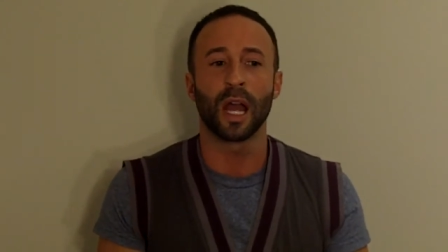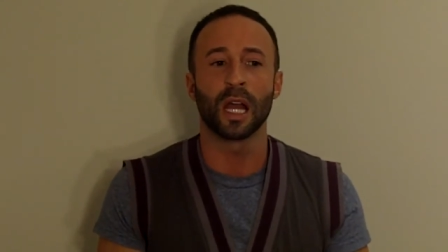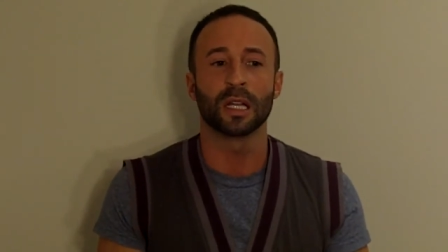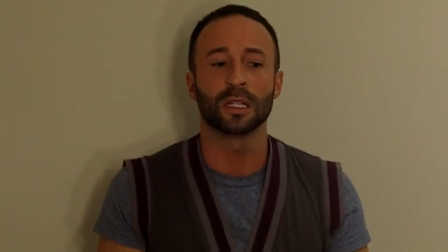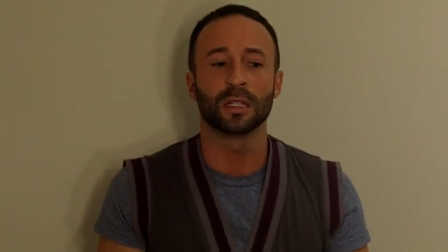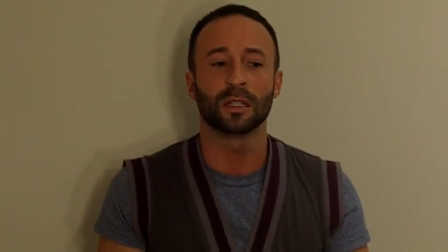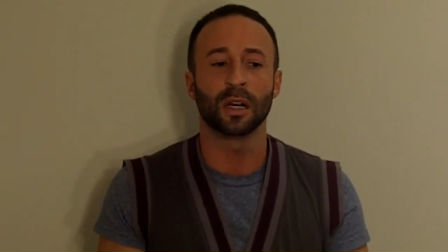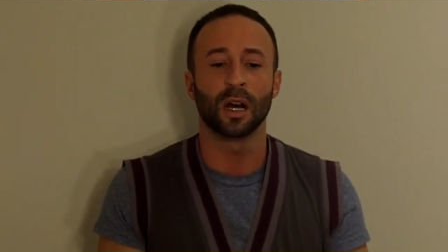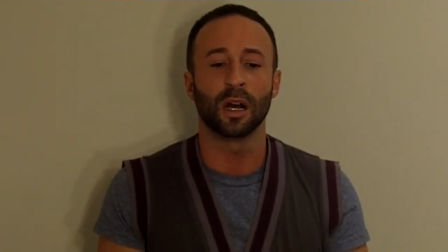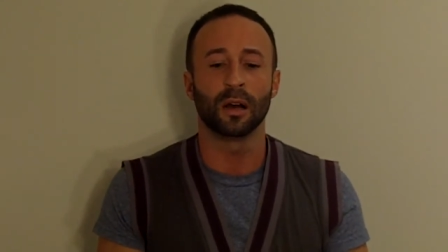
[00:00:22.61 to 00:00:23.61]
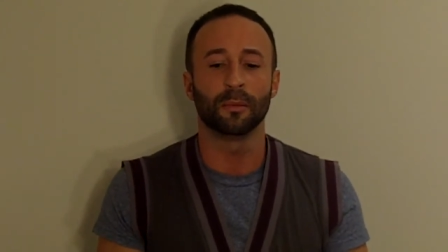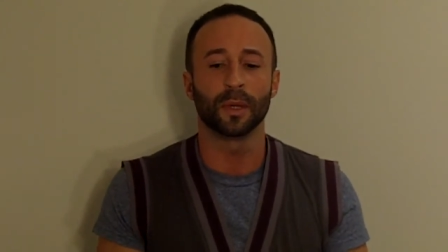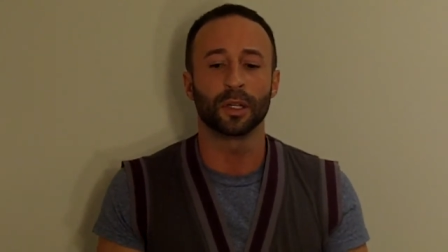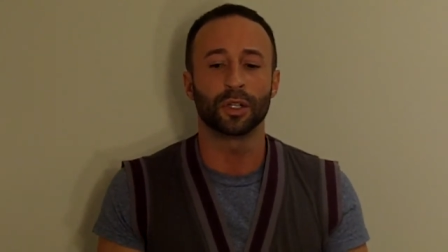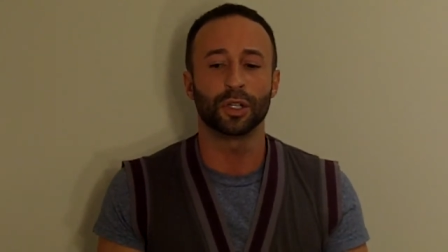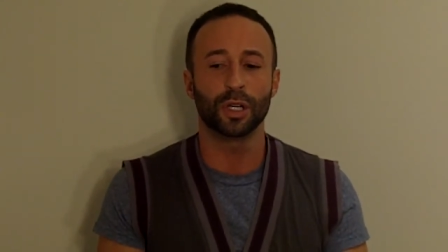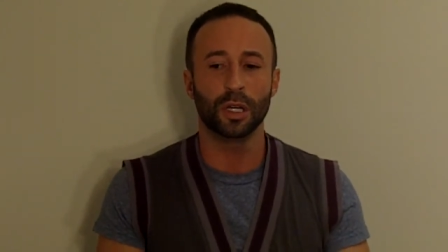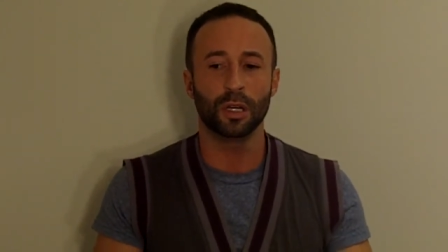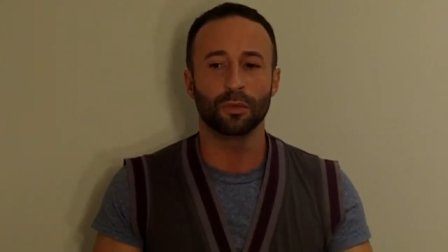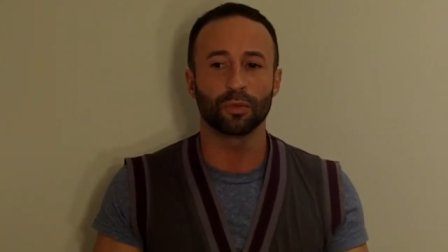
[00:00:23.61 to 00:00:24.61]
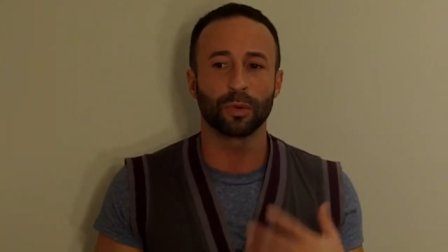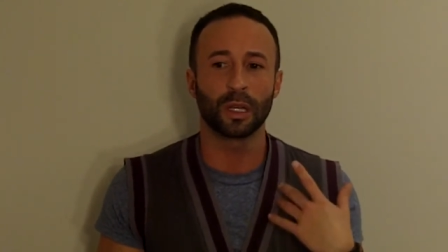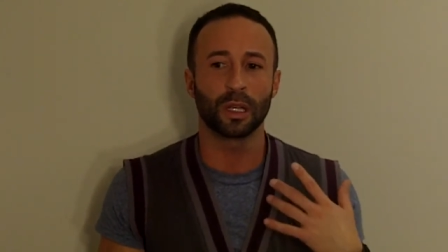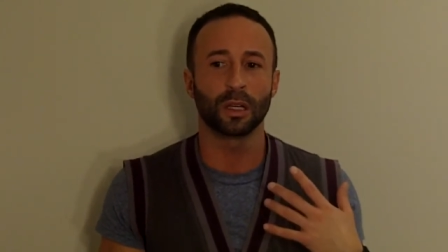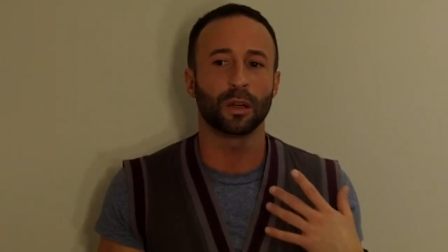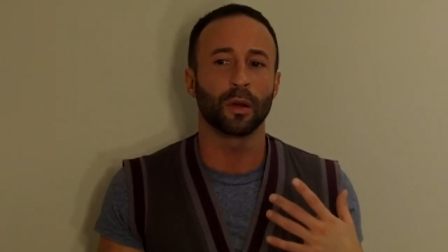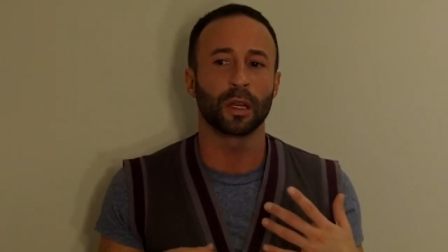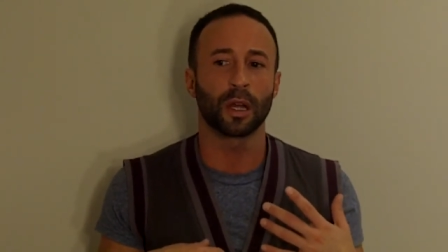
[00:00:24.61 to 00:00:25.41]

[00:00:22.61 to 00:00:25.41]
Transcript: And um, she really, you know, I,